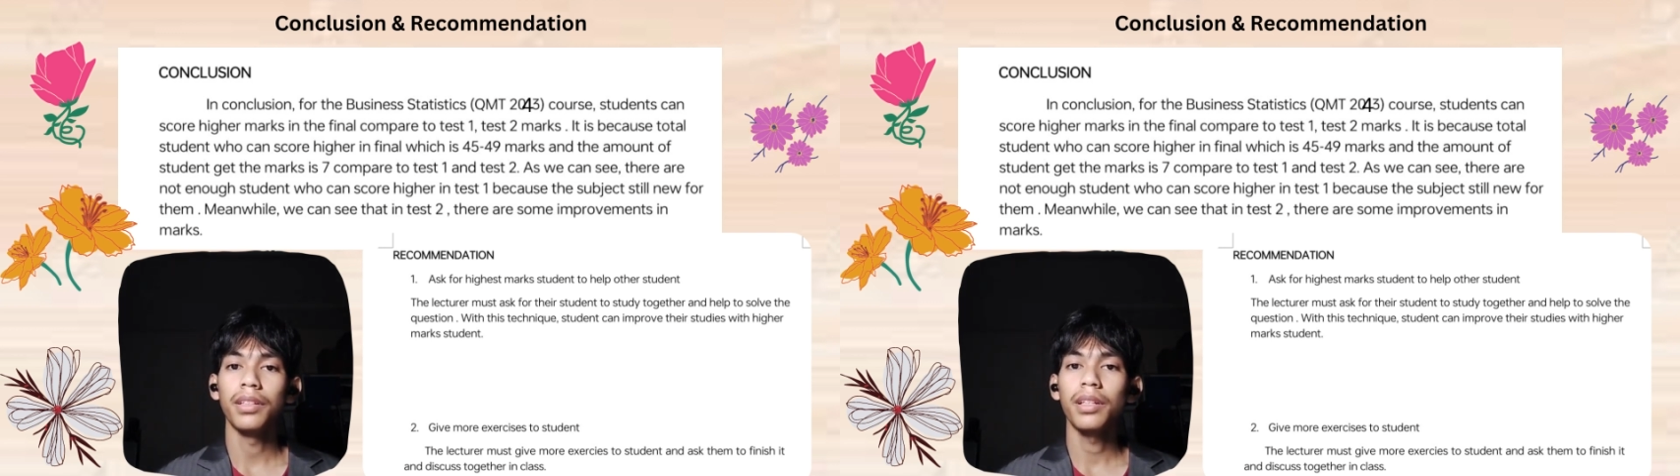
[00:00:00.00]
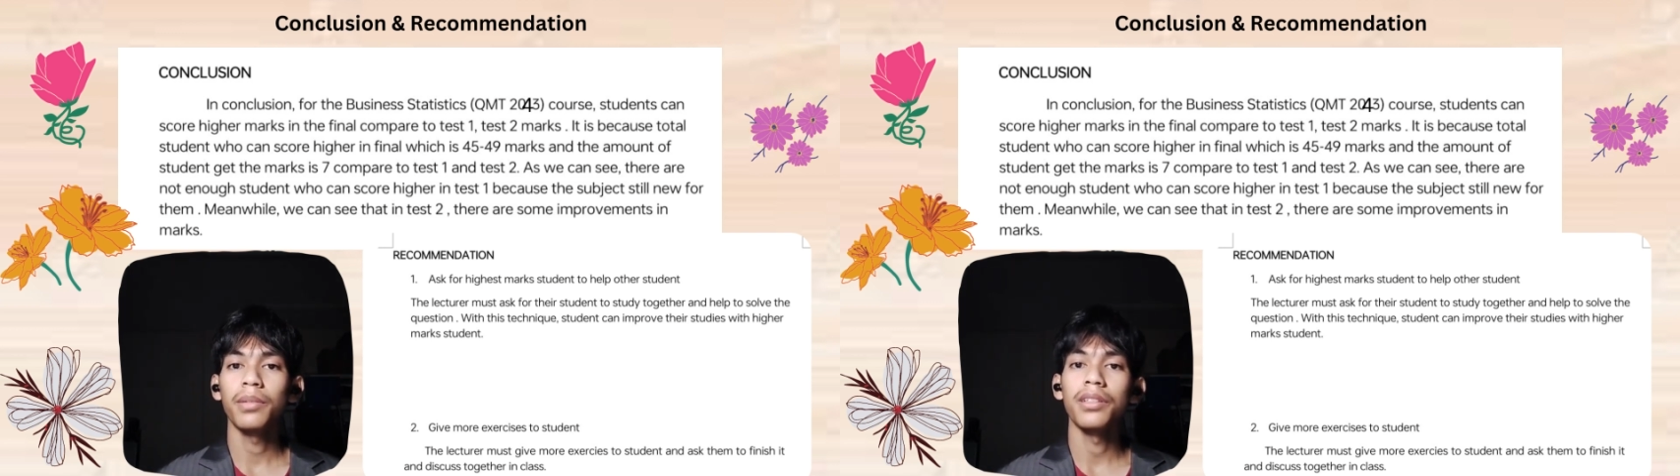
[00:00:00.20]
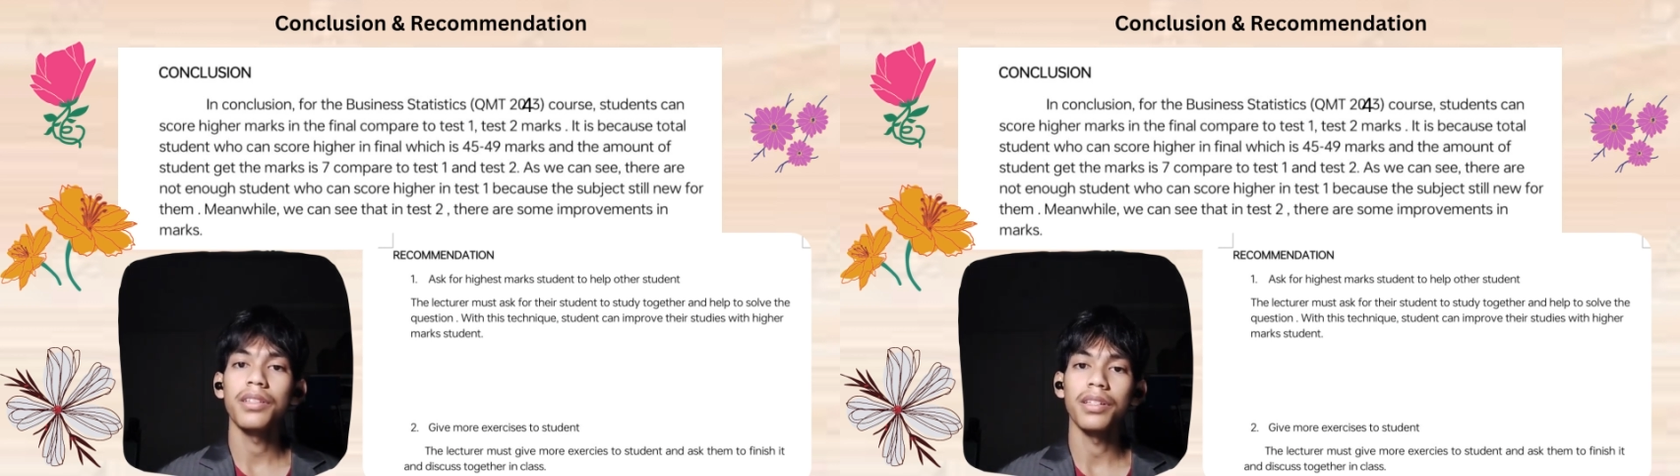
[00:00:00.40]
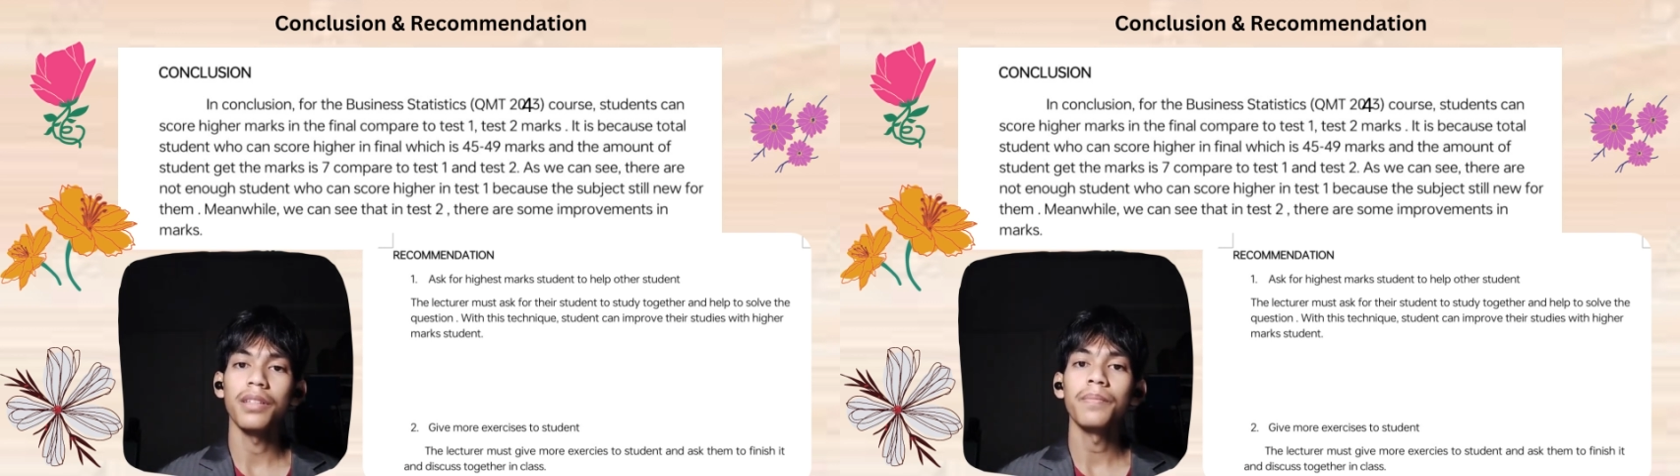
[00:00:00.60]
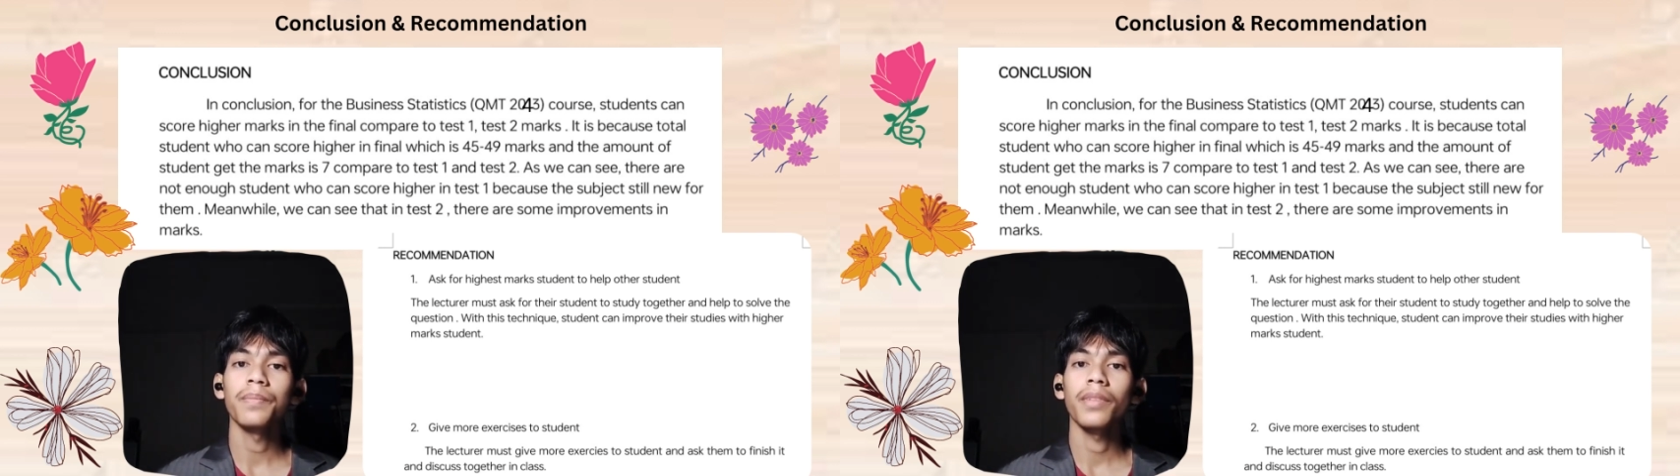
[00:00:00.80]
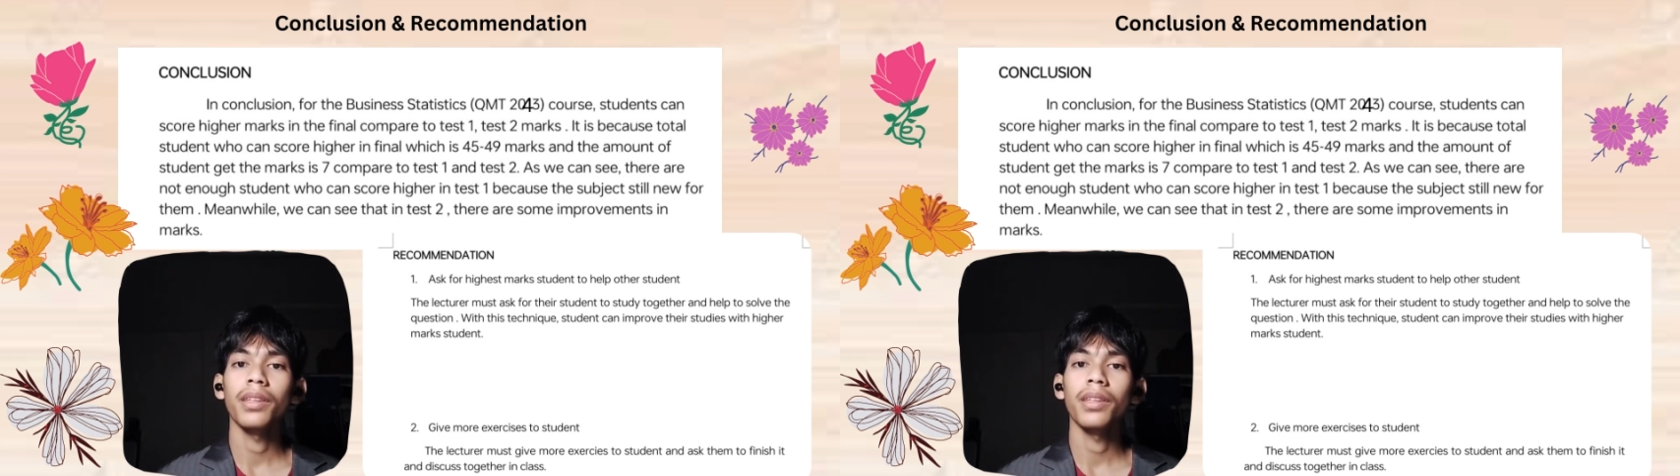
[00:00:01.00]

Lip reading: recommendation: